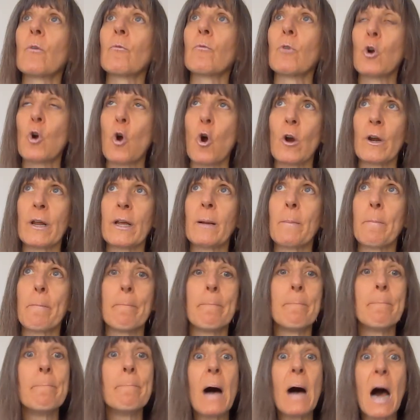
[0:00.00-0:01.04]
regarding
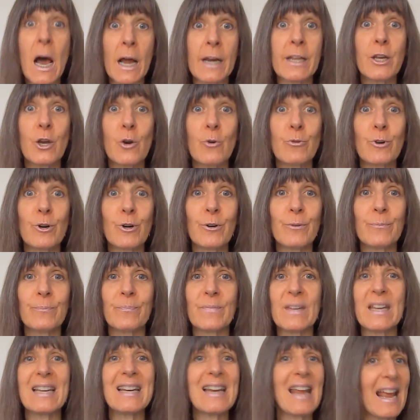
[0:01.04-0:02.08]
body odor
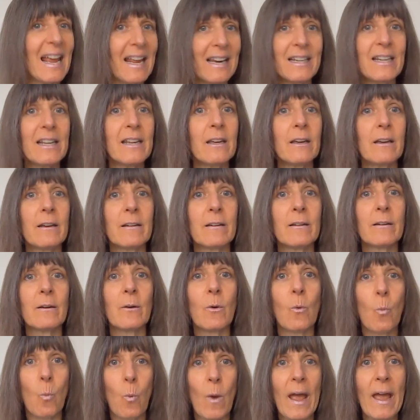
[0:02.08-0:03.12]
in any
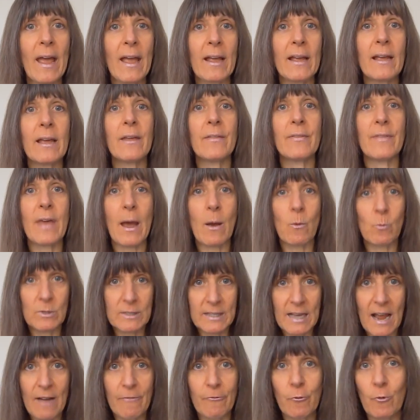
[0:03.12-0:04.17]
way that
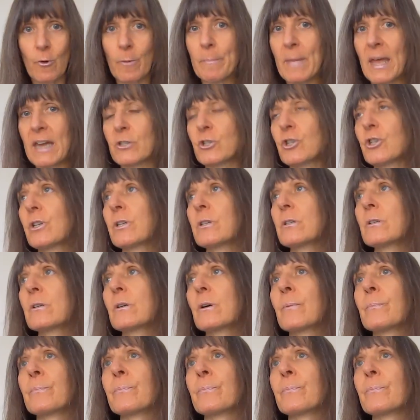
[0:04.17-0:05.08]
was aforementioned,